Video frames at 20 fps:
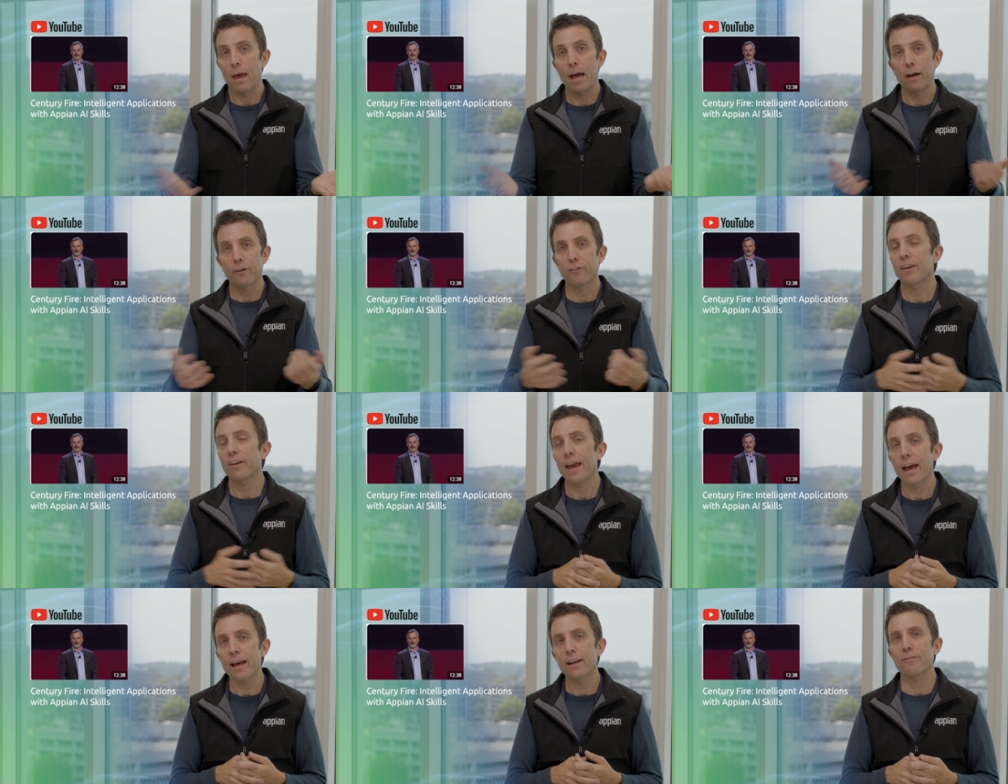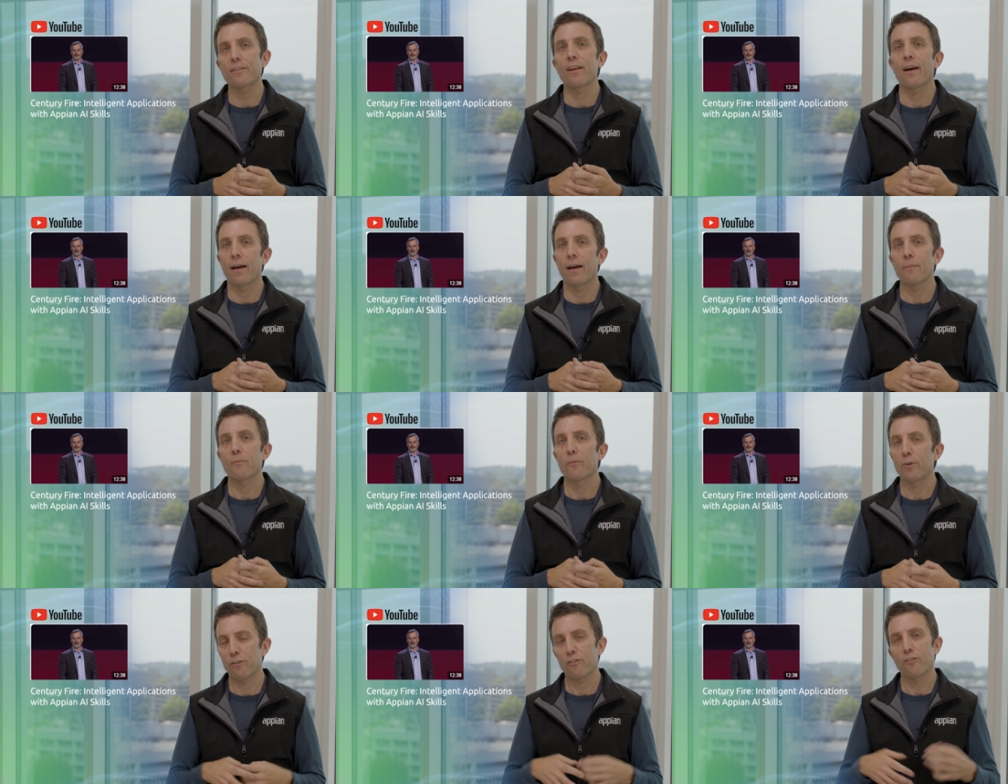actually ahead of
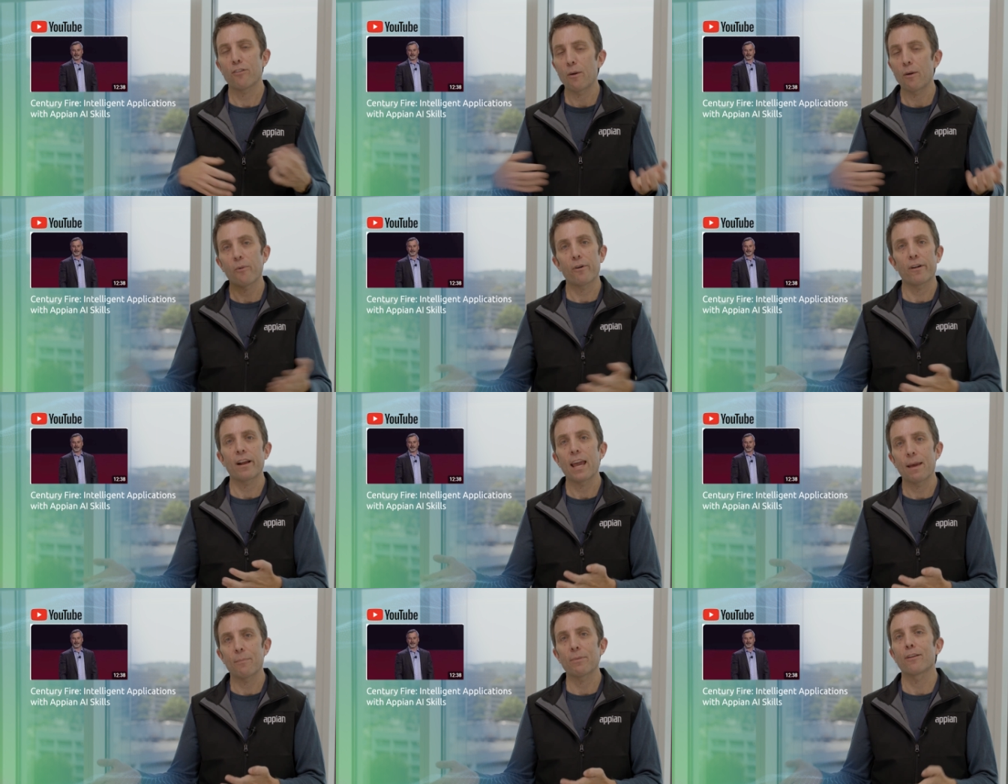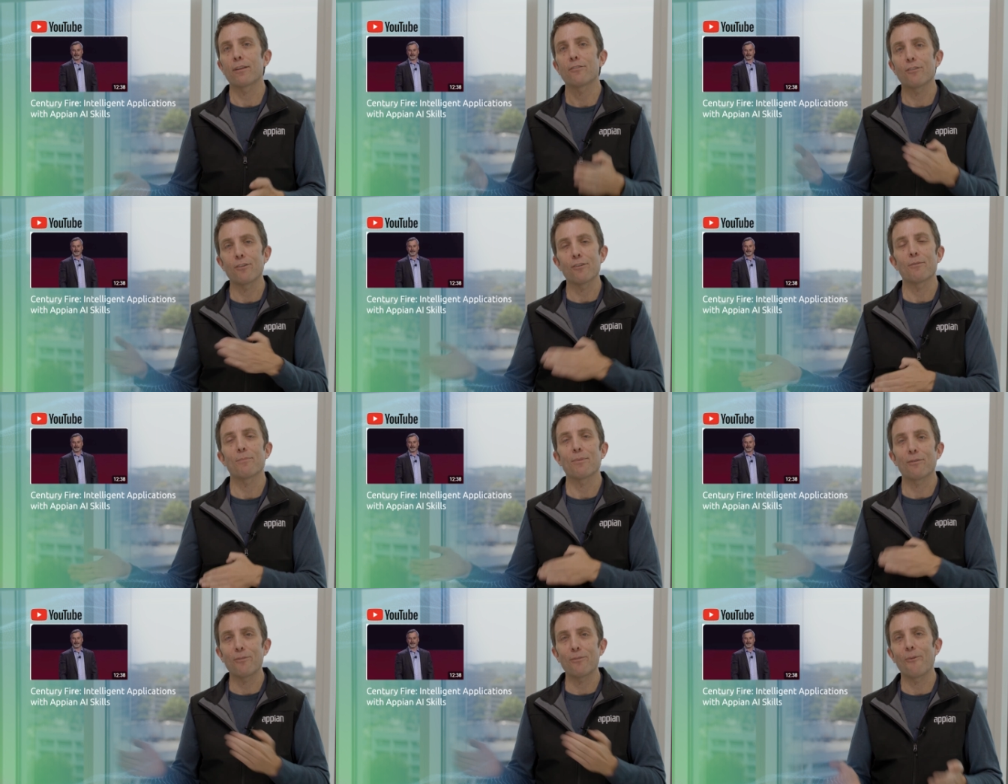time, which they weren't able to
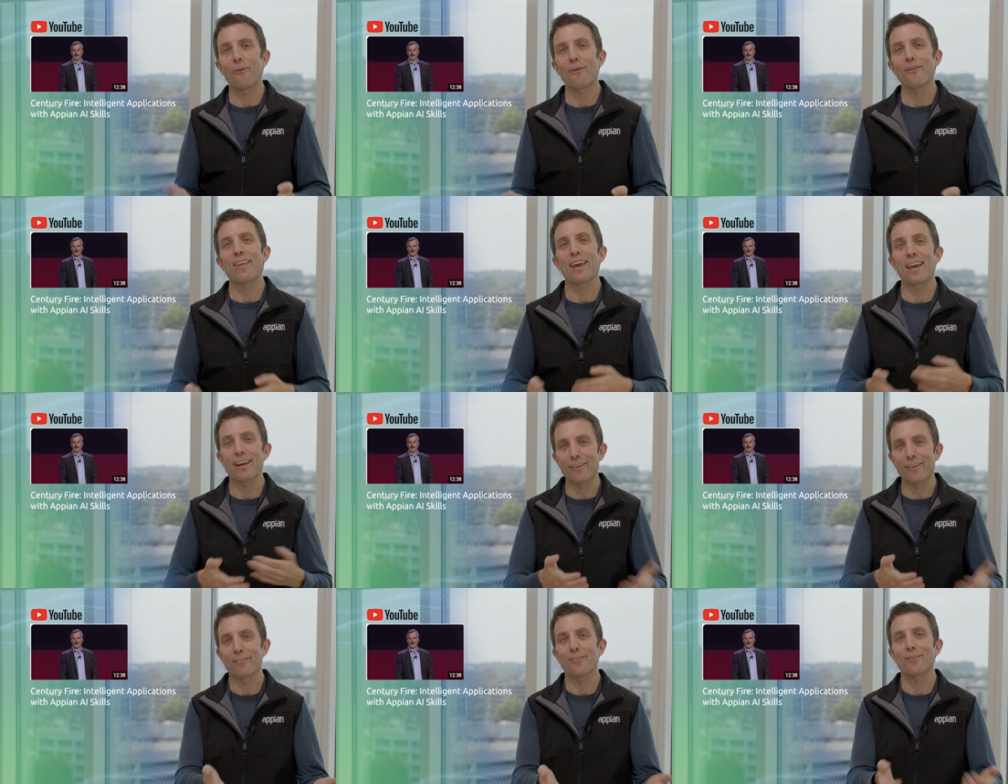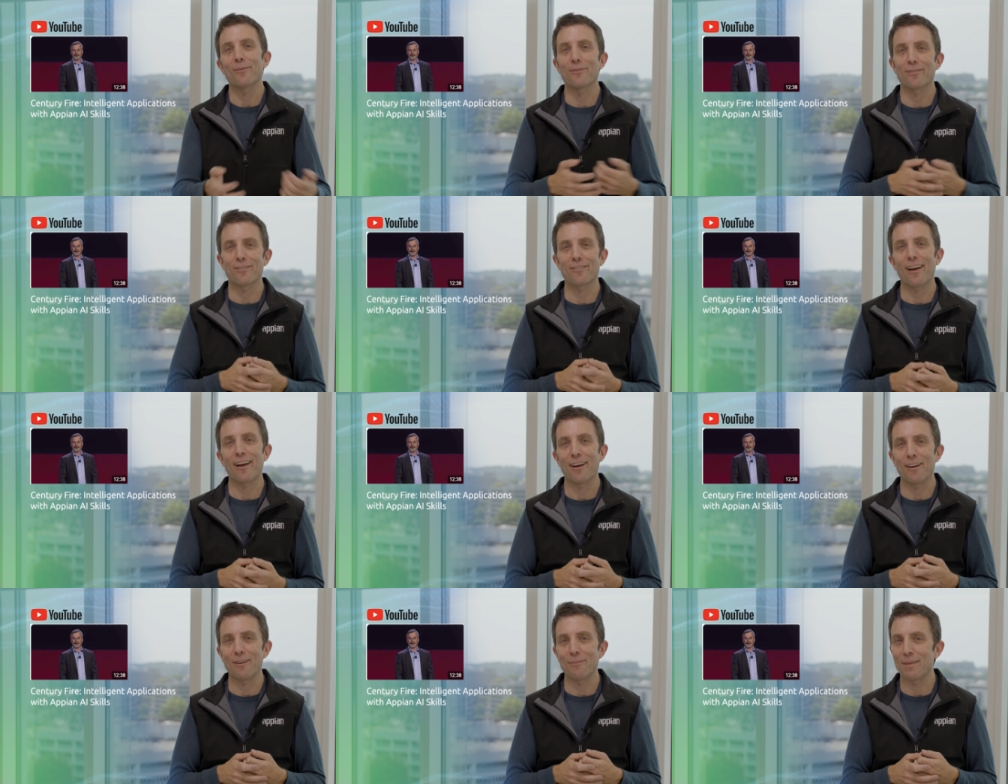do before they
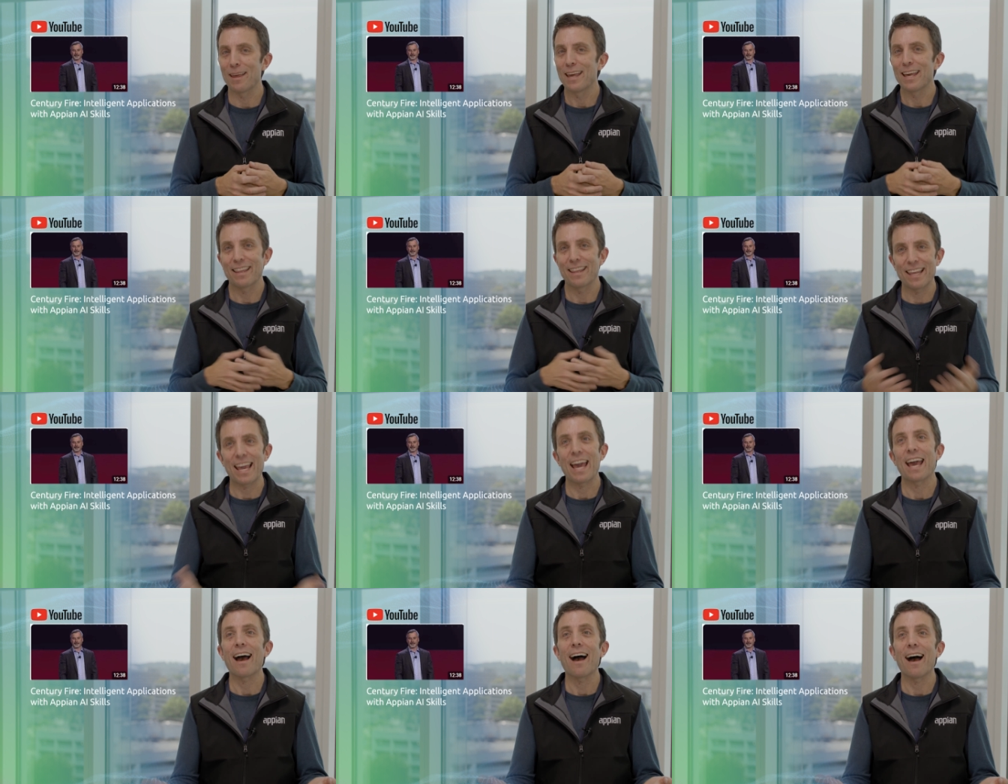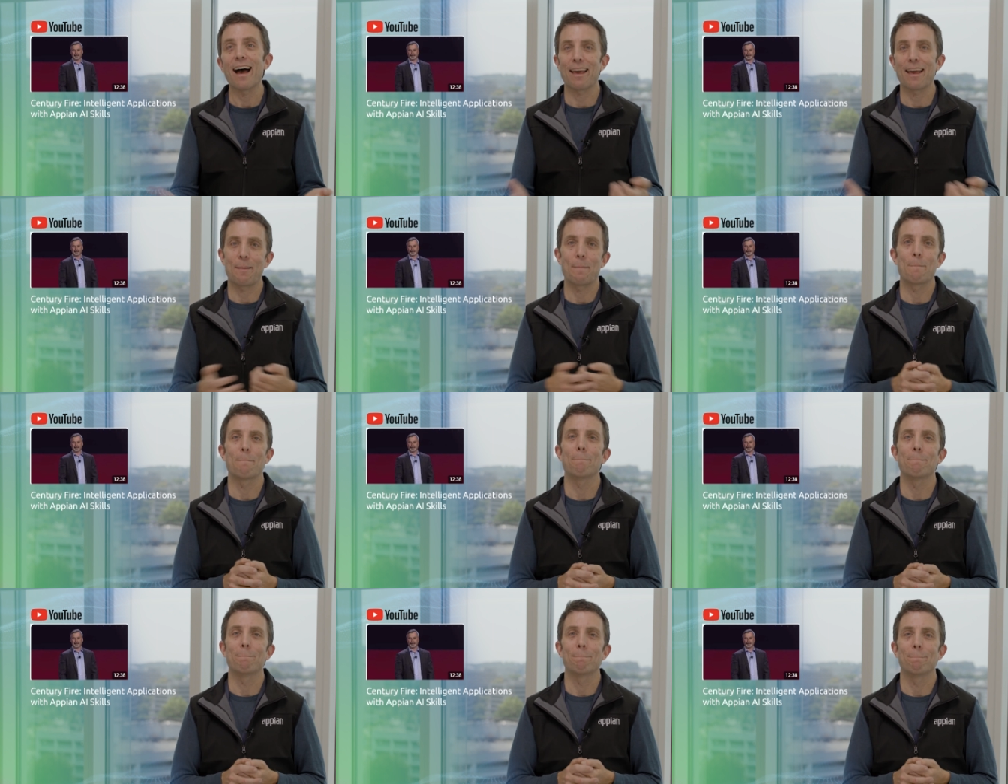introduced the AI.
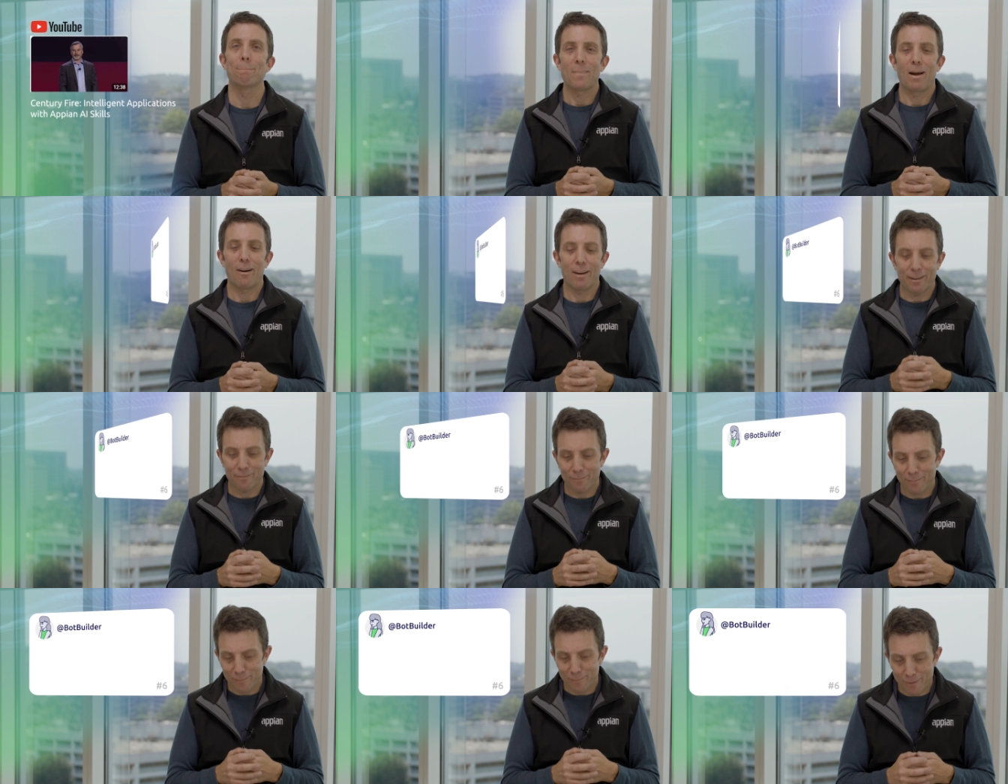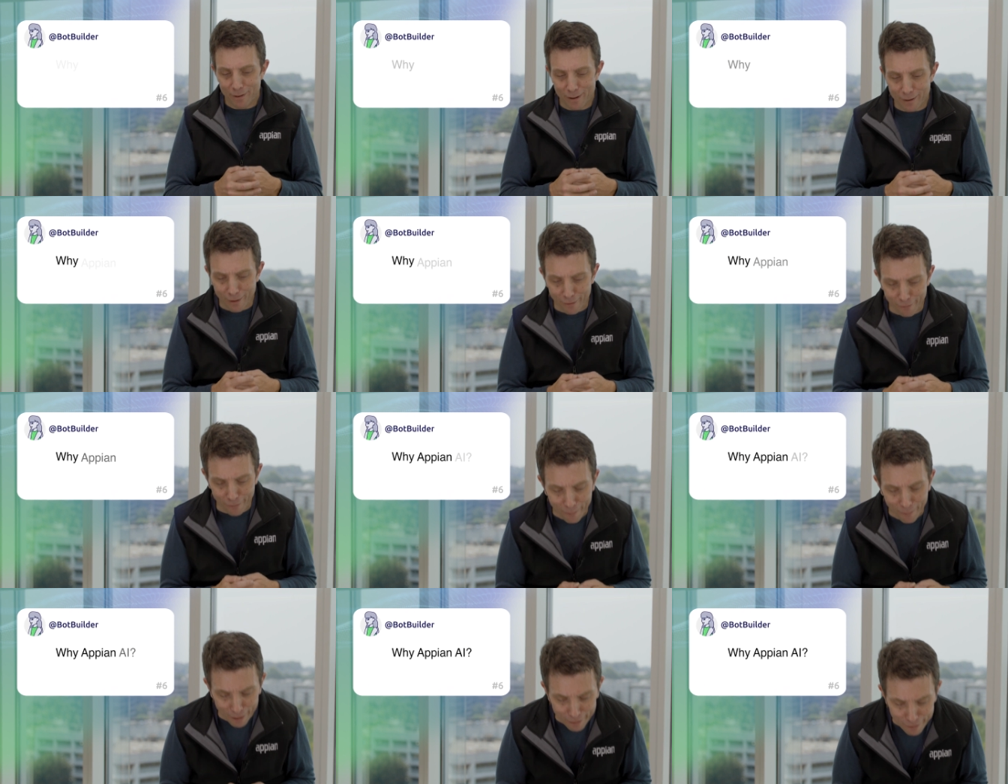All right,
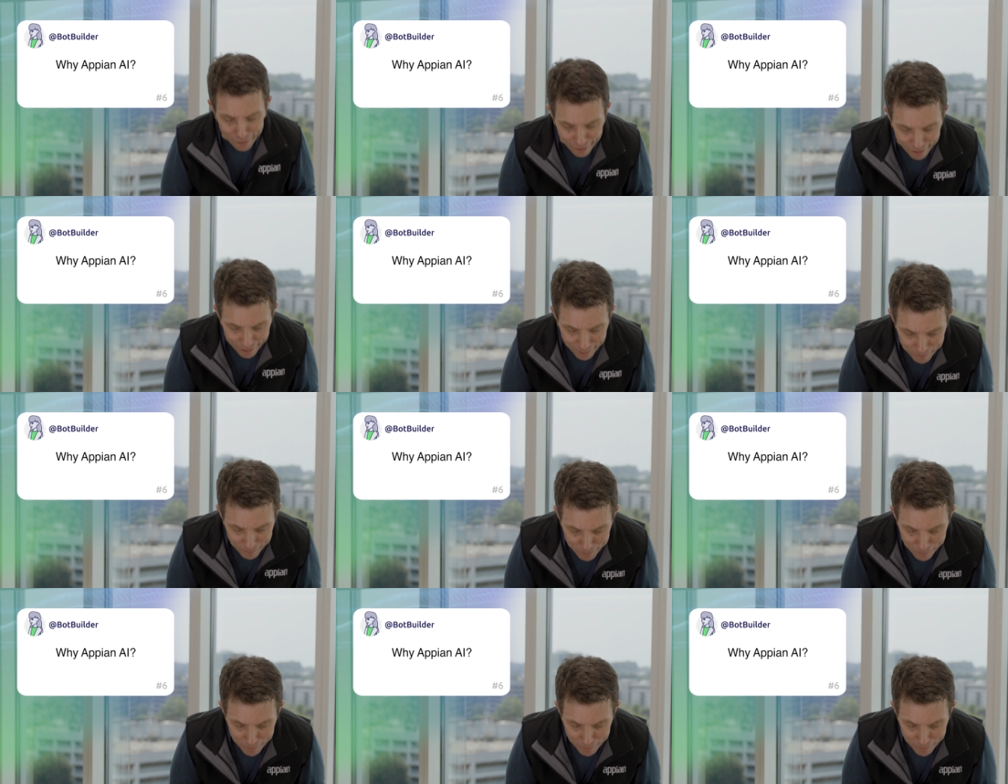another question.